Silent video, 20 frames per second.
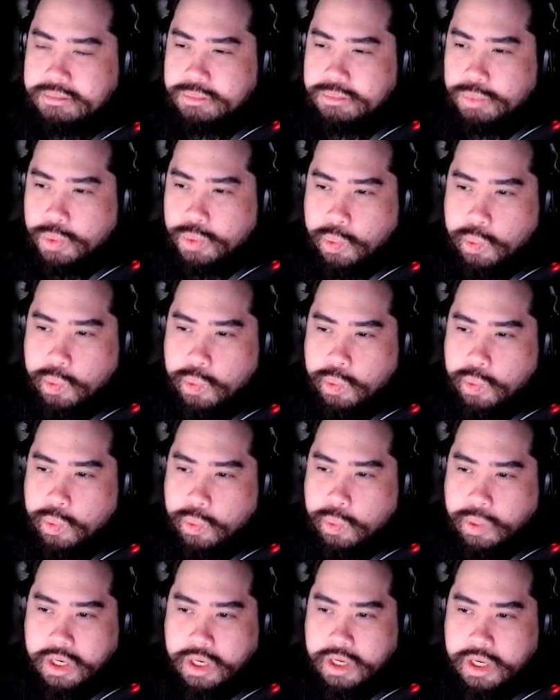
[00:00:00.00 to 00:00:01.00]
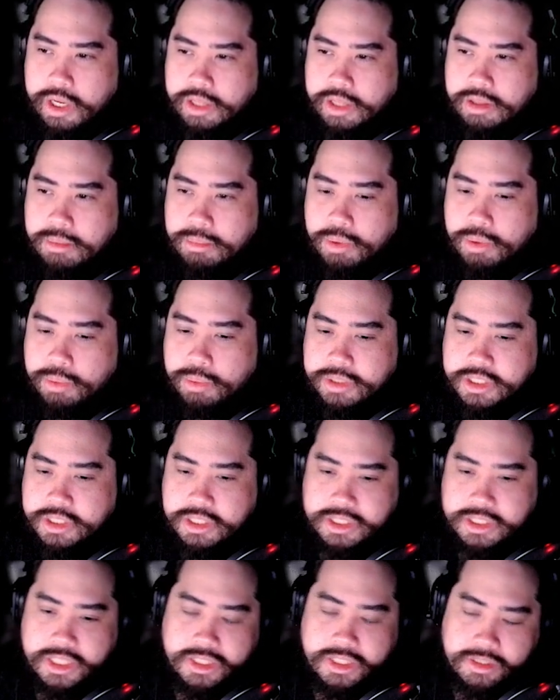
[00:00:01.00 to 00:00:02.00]
recording at the moment
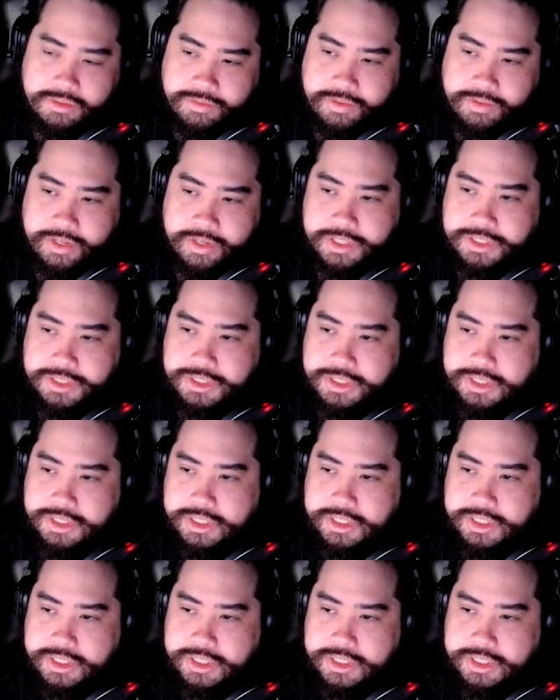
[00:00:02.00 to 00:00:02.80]
because I just finished.